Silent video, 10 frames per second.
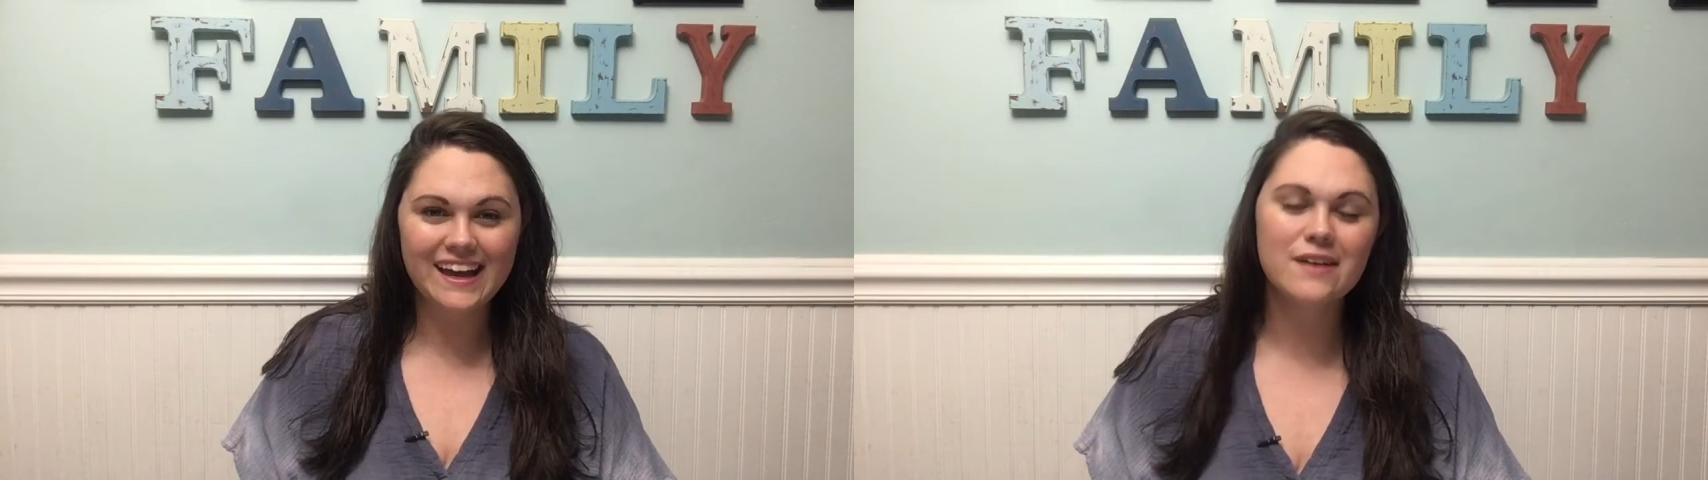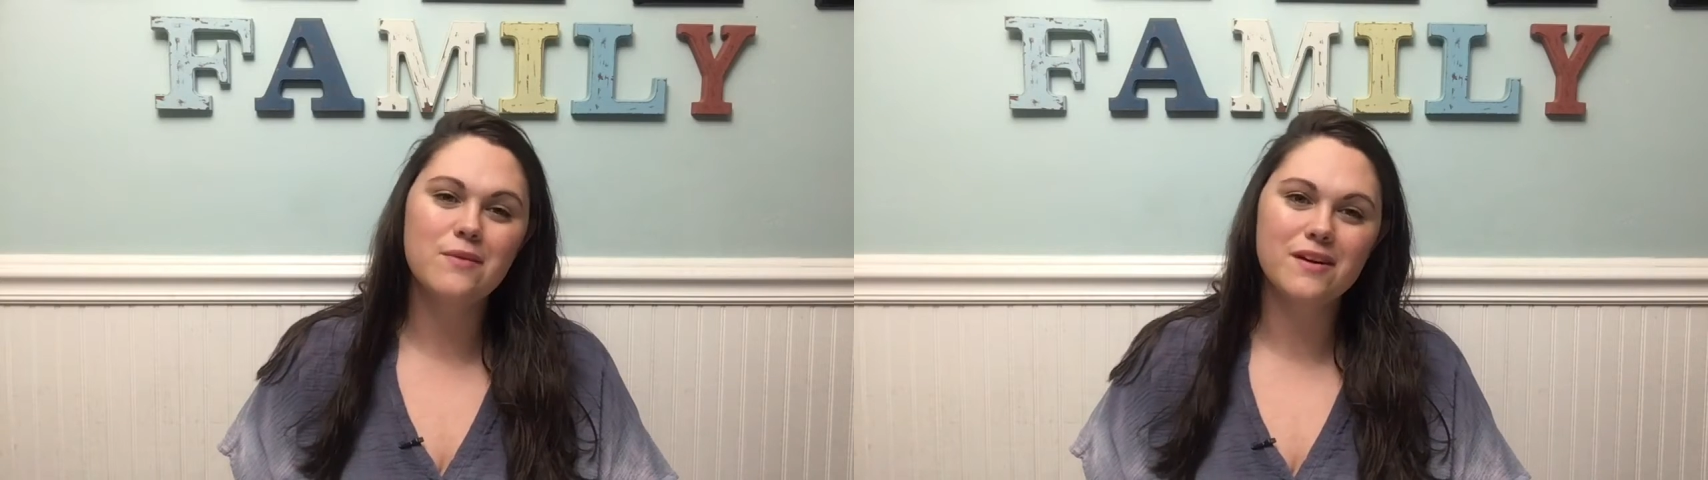
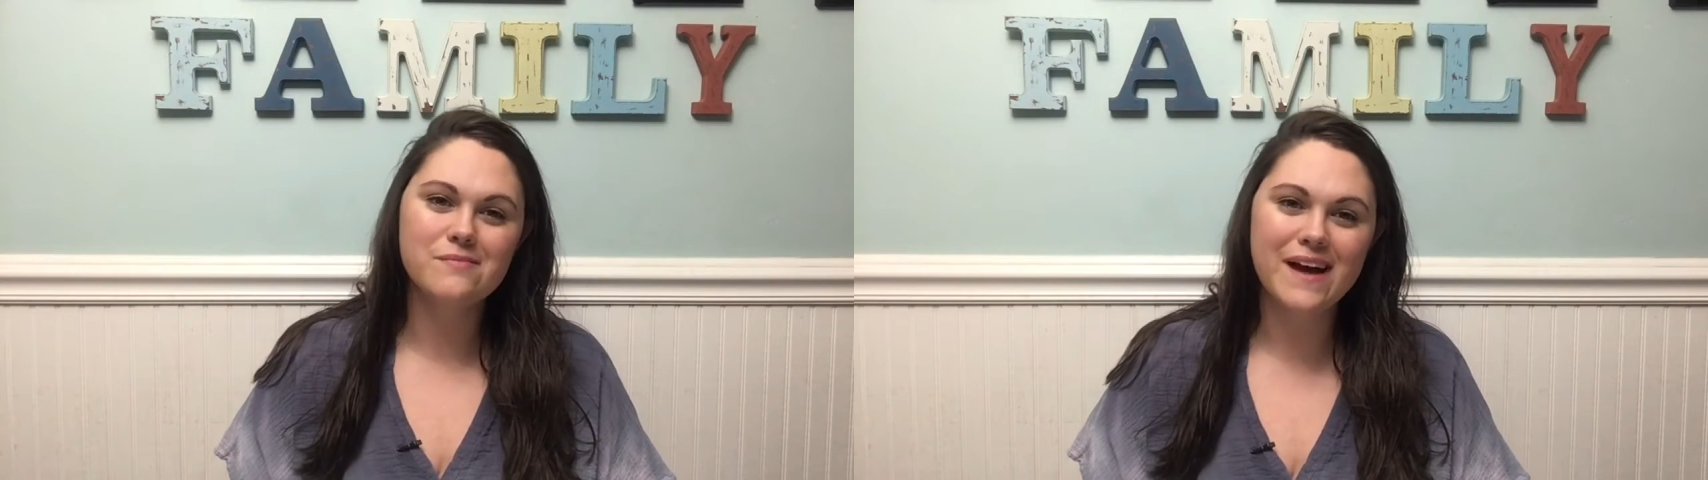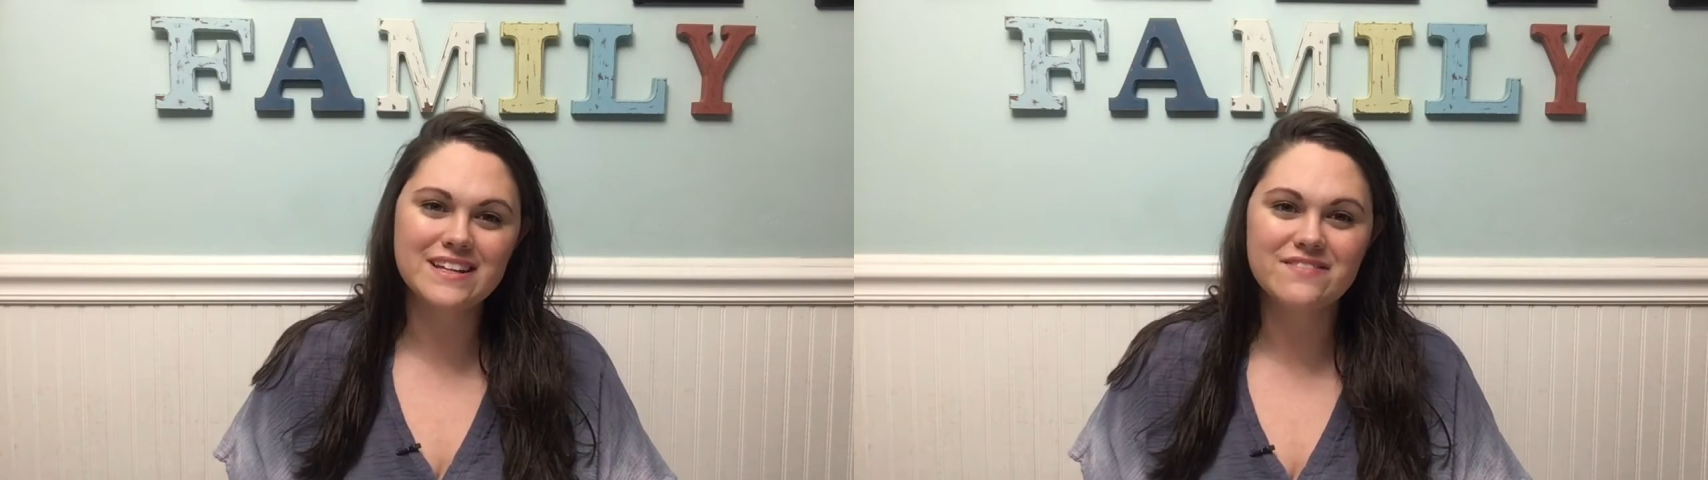and welcome
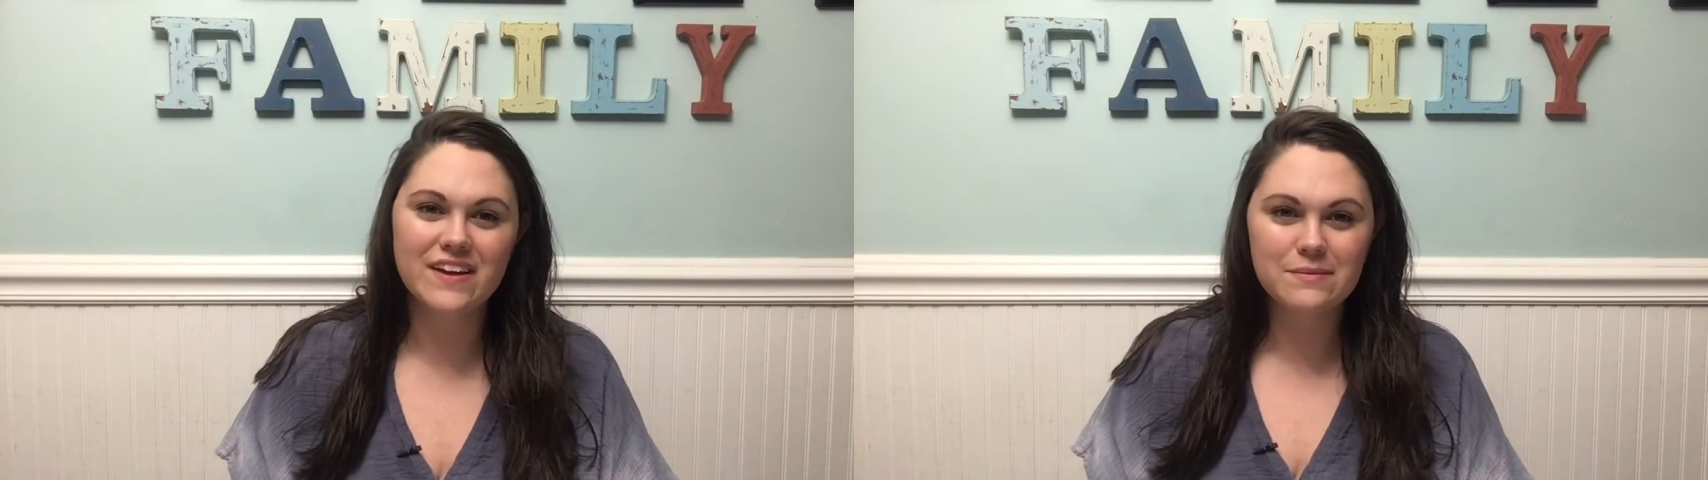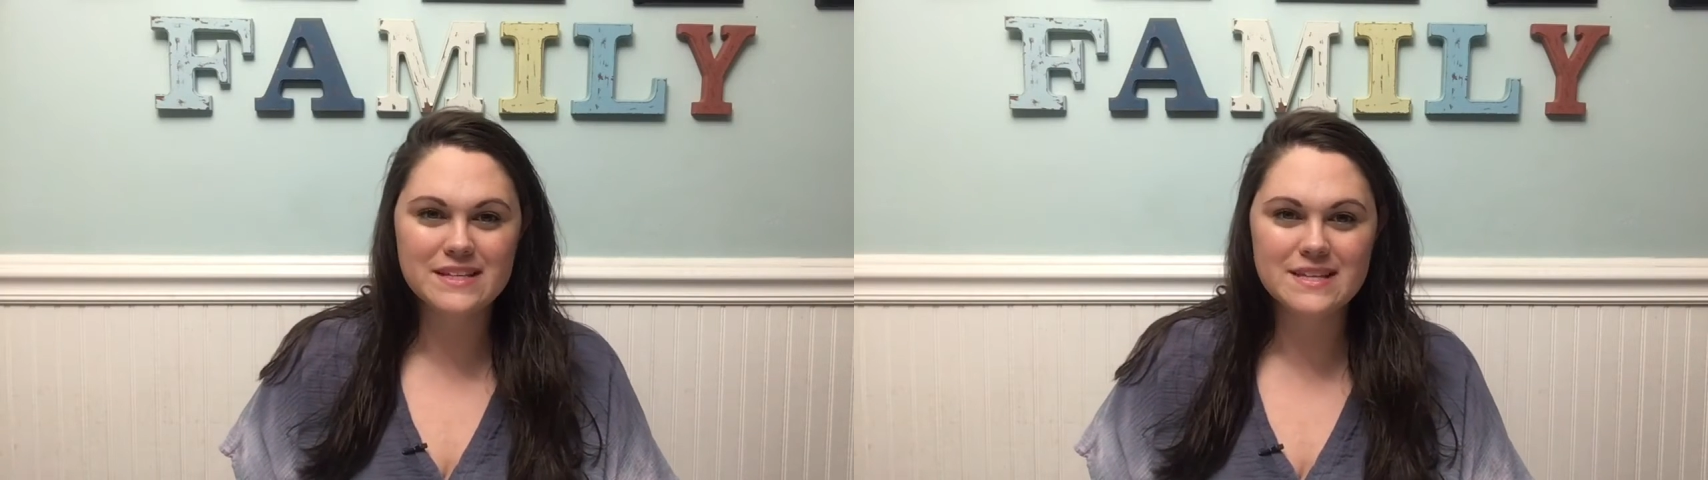back to
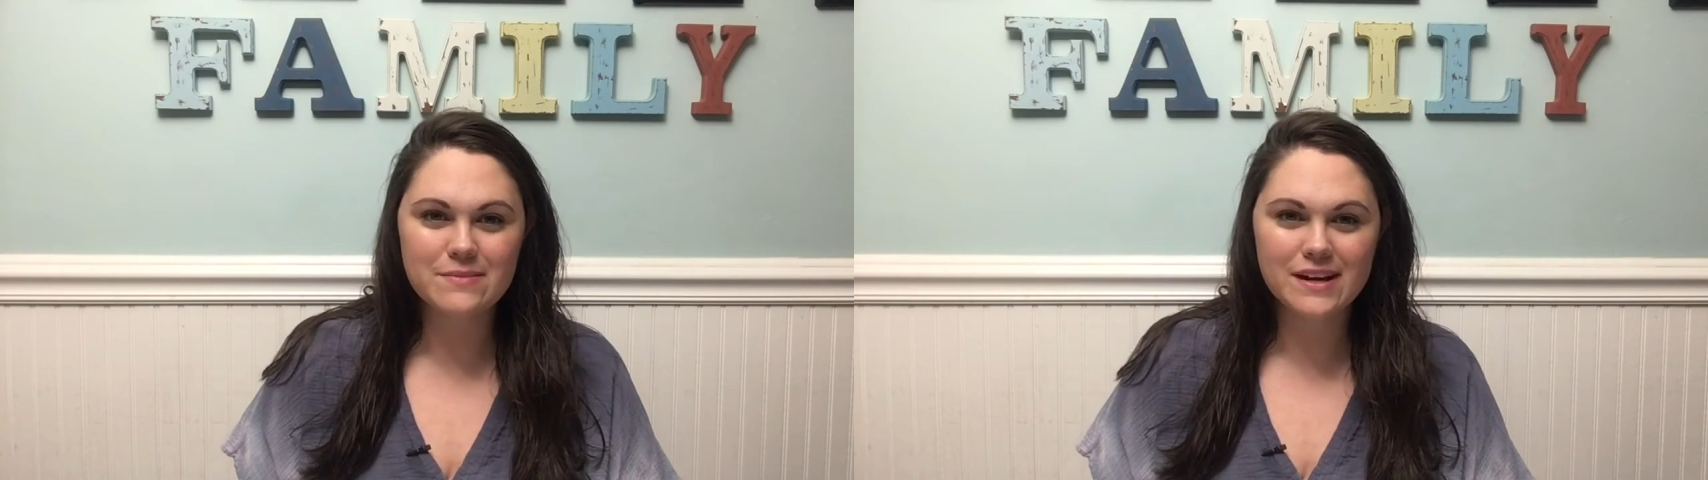Family Summer